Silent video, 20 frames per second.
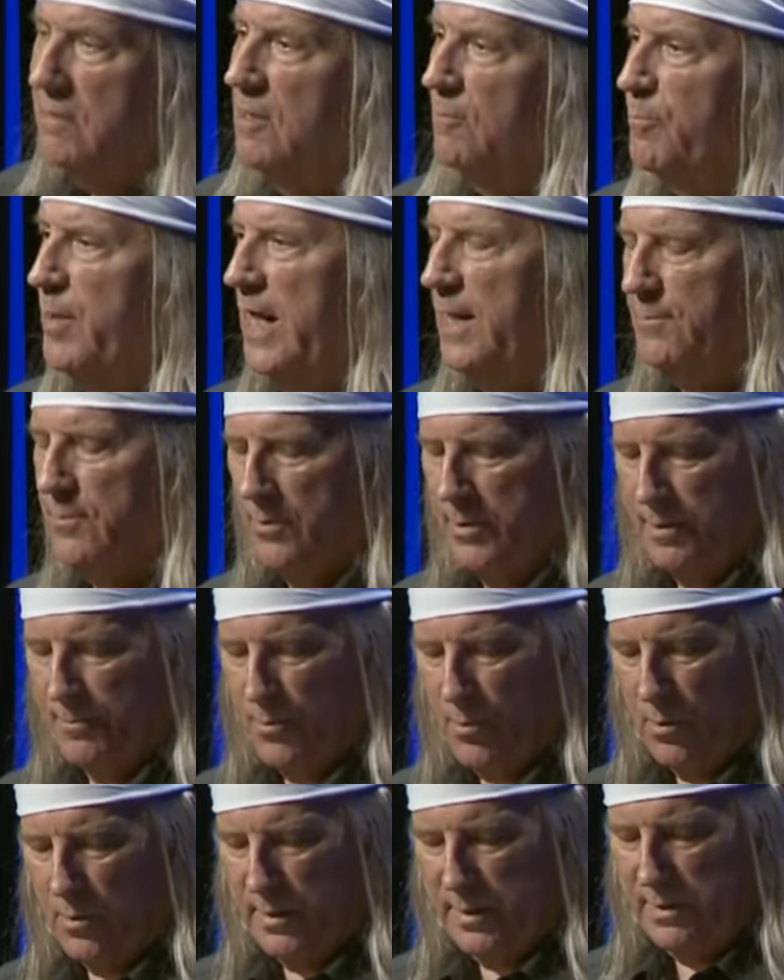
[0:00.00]
the paper
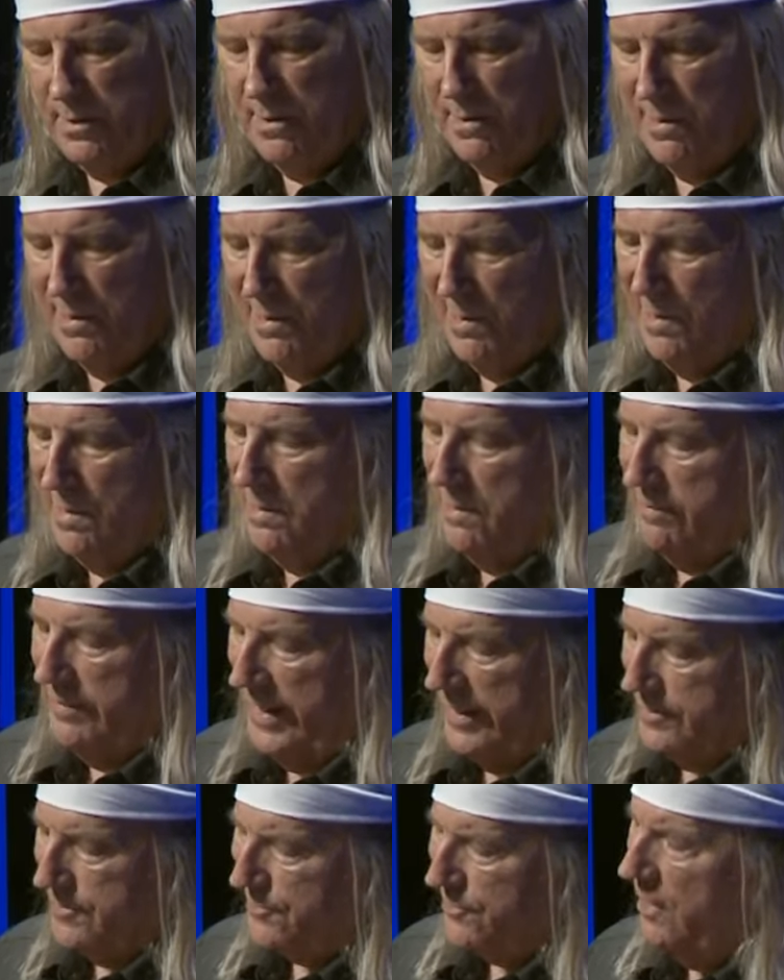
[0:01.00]
reported,
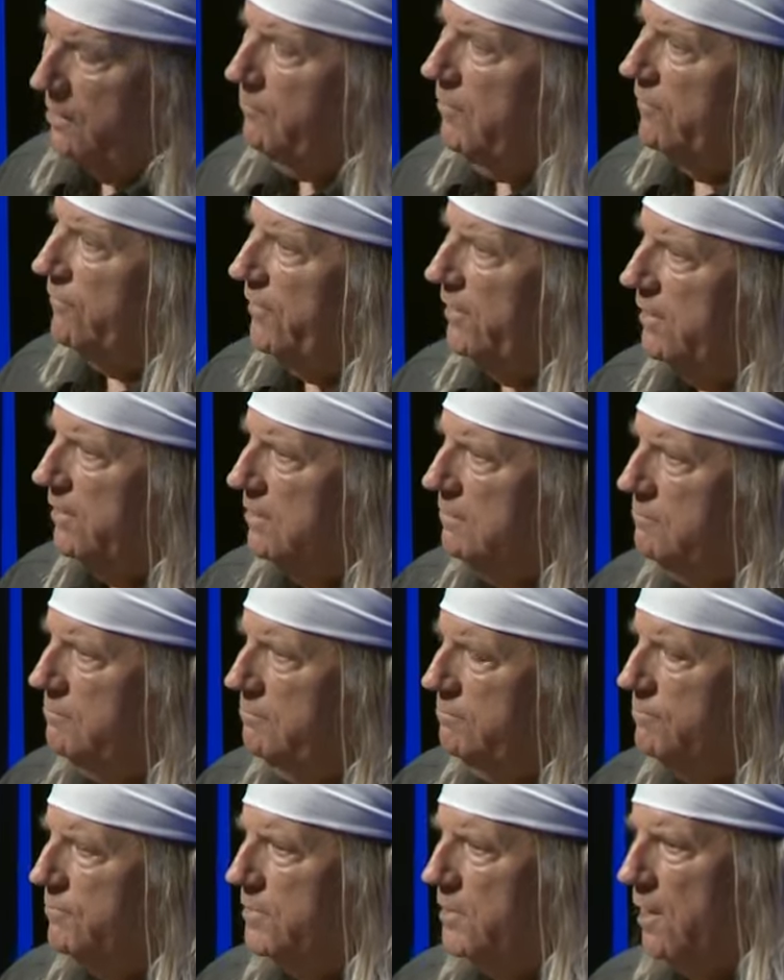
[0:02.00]
that some of
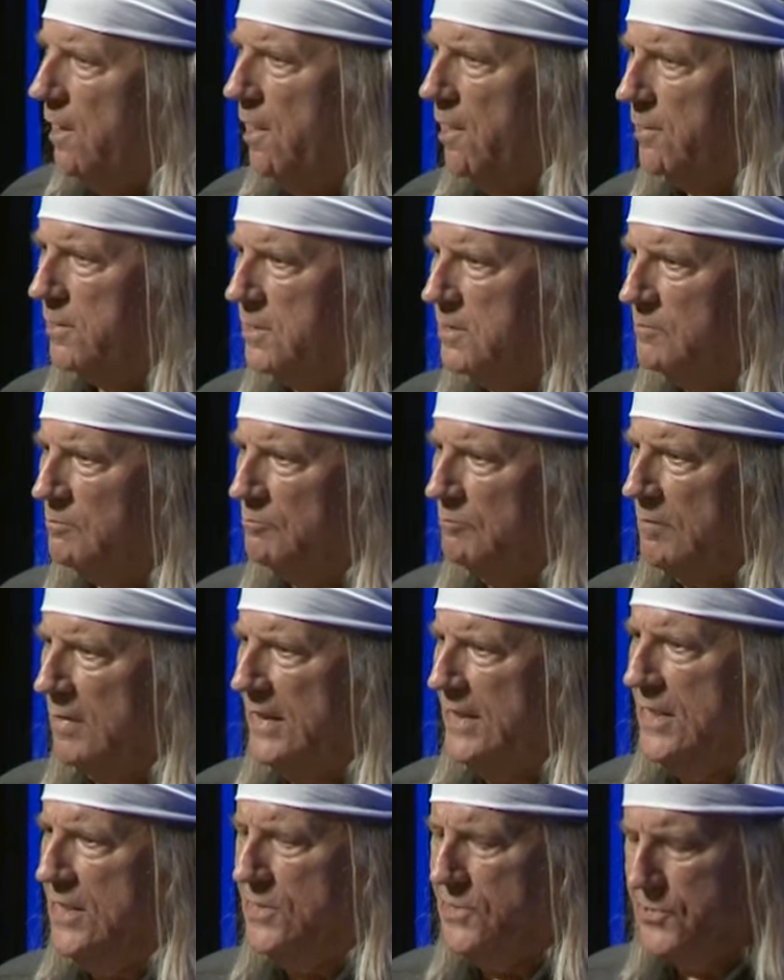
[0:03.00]
them are
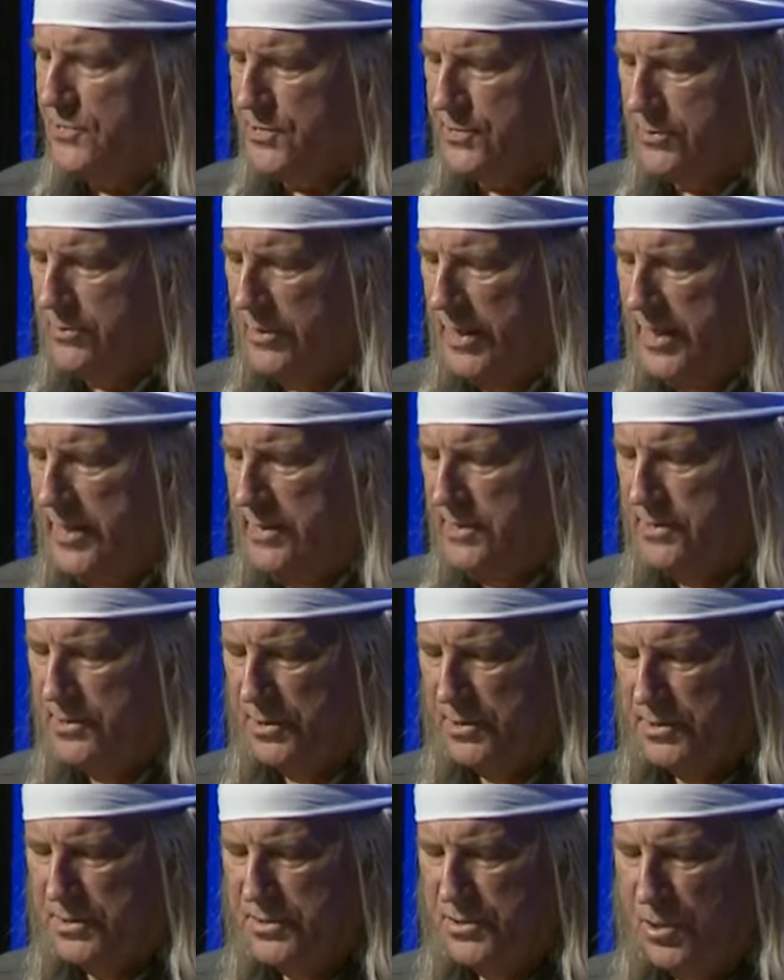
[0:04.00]
complete
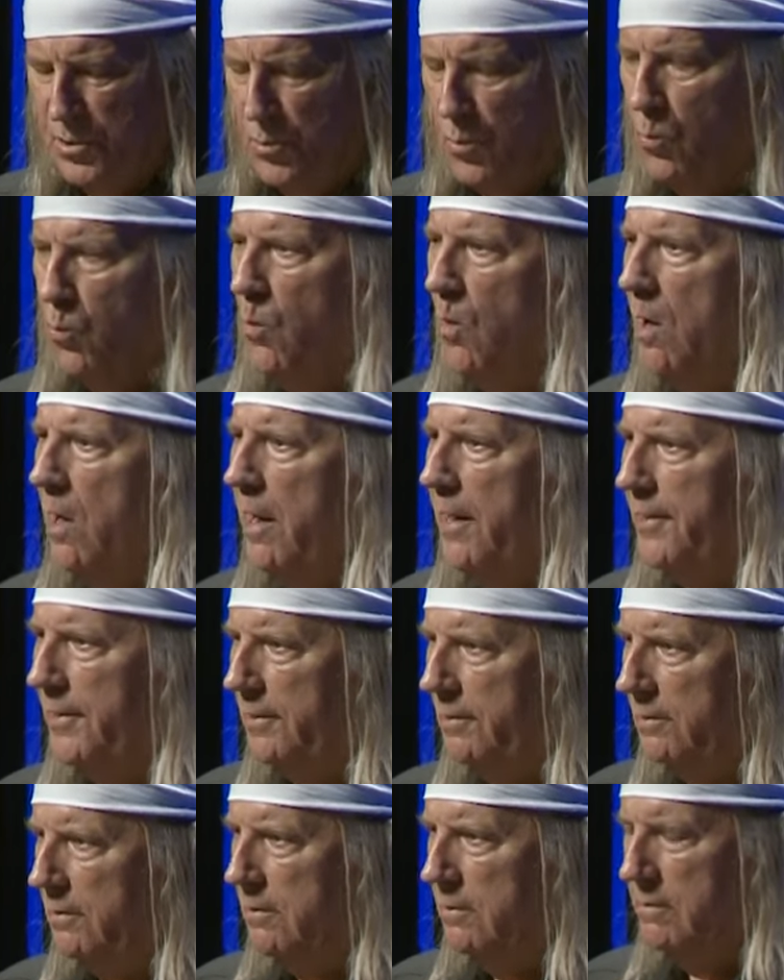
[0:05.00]
strangers to
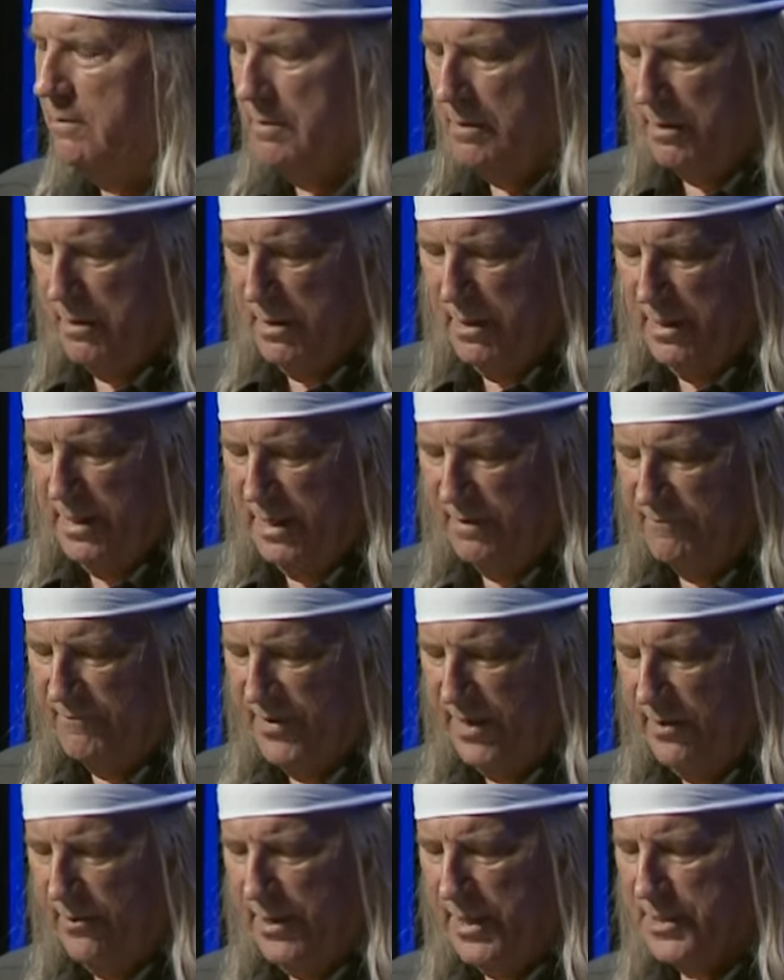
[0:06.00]
water and
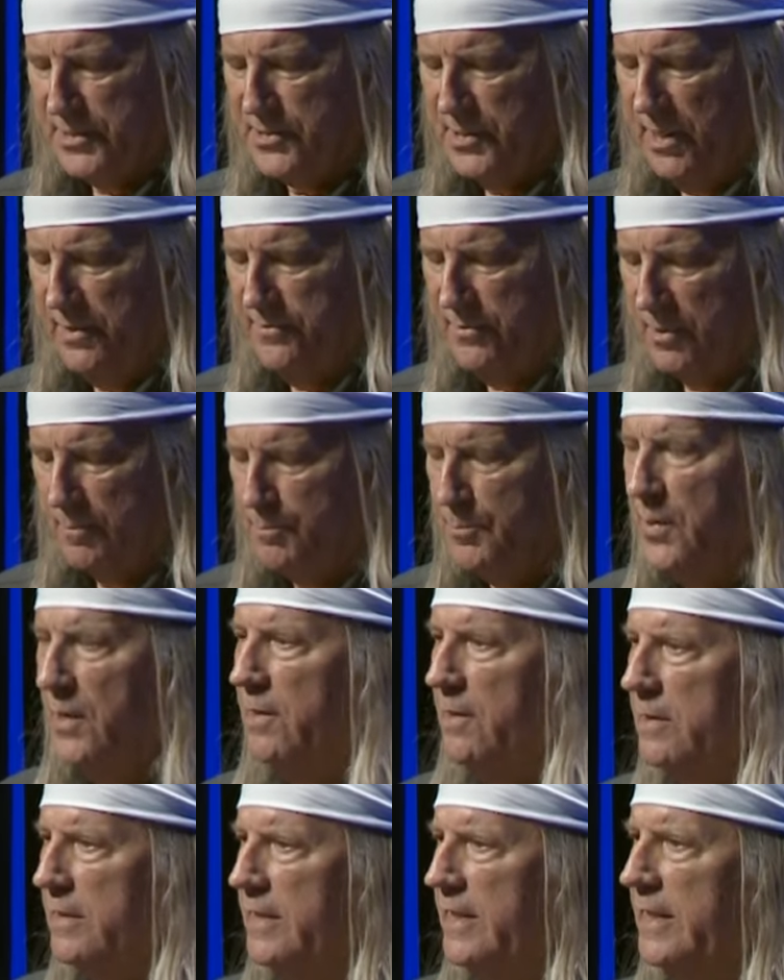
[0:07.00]
various other
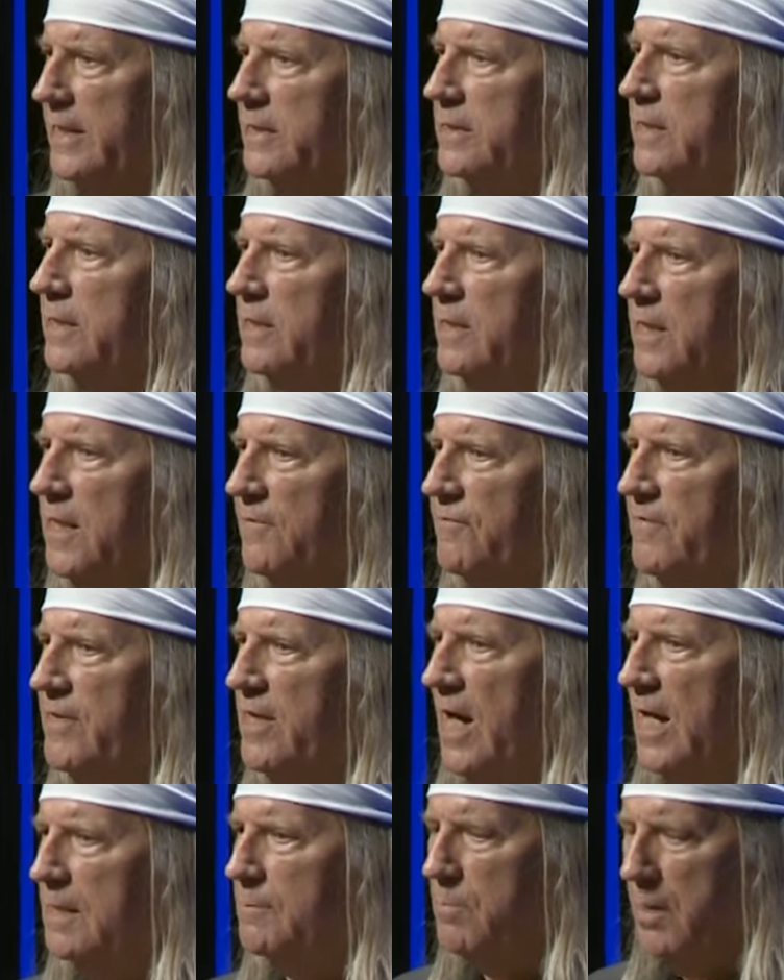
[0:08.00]
pertinent, if
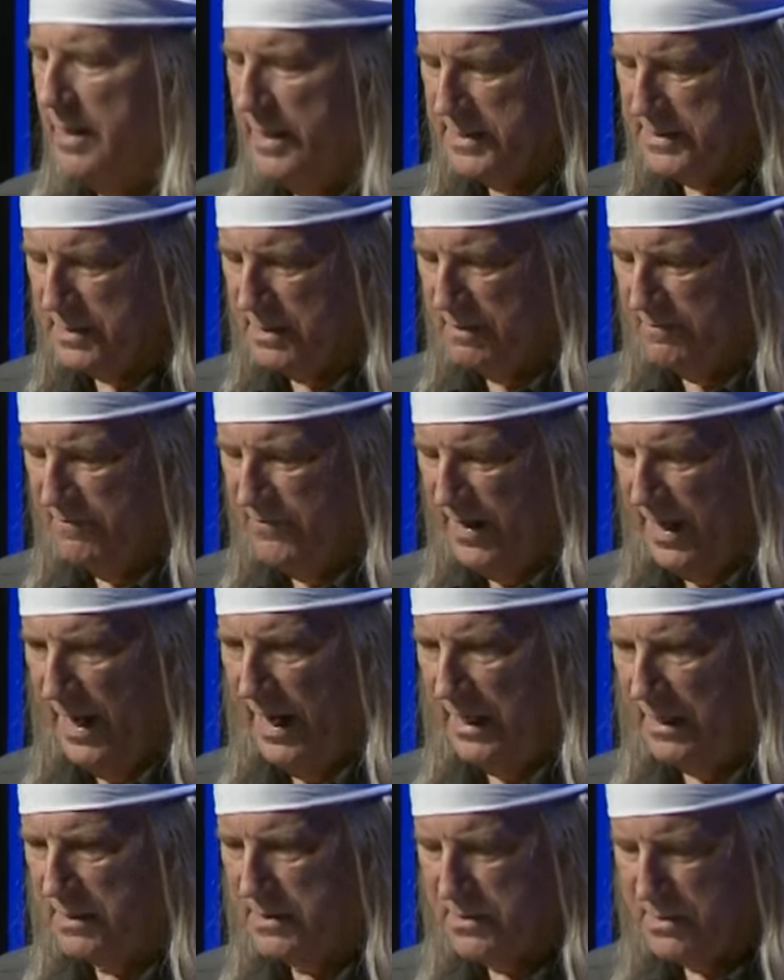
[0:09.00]
not pleasant,
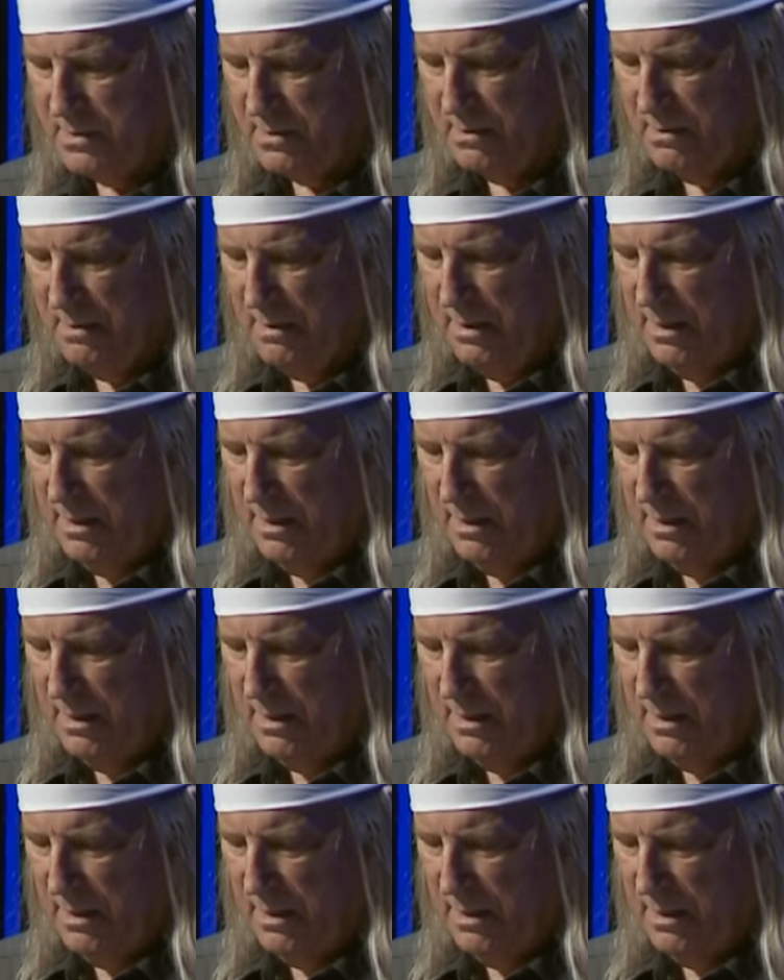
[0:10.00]
facts.